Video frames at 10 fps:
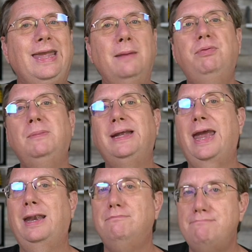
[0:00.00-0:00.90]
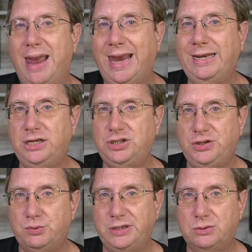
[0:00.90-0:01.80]
implement and manage
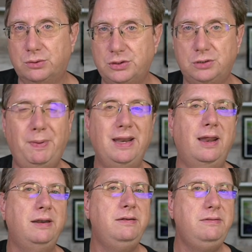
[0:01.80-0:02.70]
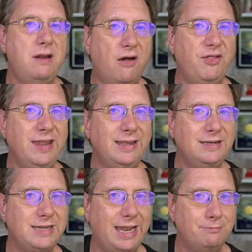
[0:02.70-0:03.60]
these resources. But nothing
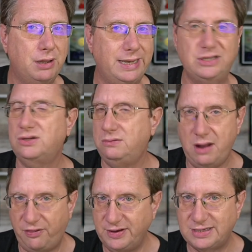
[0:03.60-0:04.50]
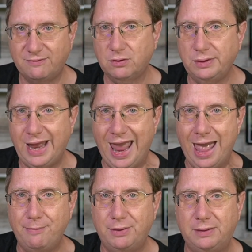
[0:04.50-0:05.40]
can take place, nothing's ever going to
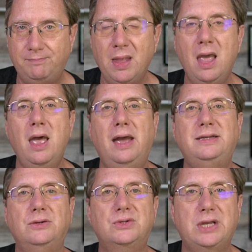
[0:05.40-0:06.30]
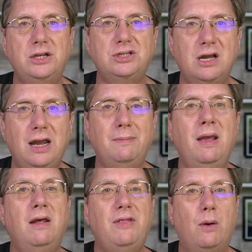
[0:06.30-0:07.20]
happen until such time
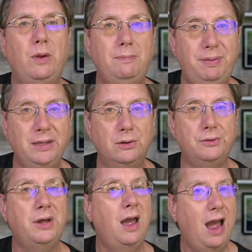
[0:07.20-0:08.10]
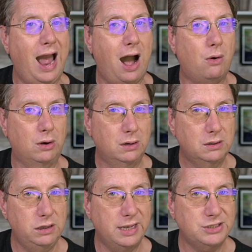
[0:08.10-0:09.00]
that we build our
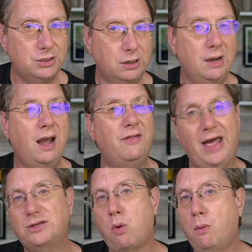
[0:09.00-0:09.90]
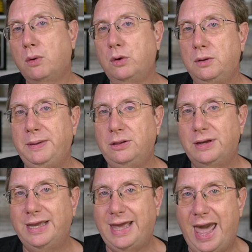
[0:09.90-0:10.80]
cluster. And that's what we're going to be
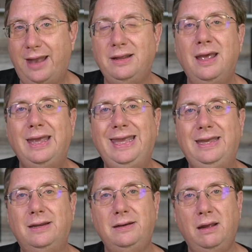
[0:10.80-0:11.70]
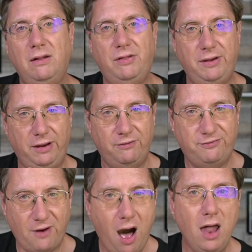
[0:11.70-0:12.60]
looking at in the
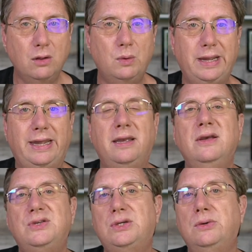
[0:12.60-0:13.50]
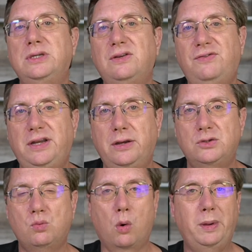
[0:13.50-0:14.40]
following series of videos
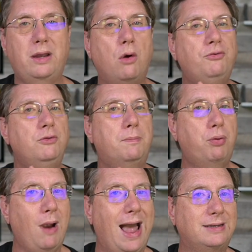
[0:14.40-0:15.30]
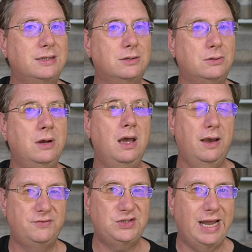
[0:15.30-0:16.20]
where we go through the practical
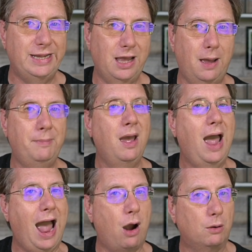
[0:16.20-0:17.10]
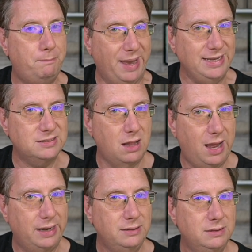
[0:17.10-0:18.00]
of setting up our
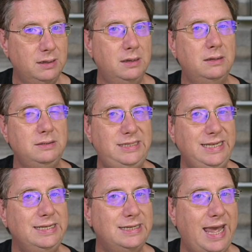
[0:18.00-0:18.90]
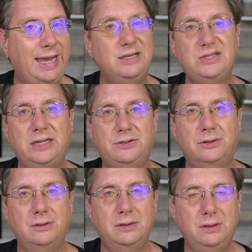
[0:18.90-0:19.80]
baseline DNA center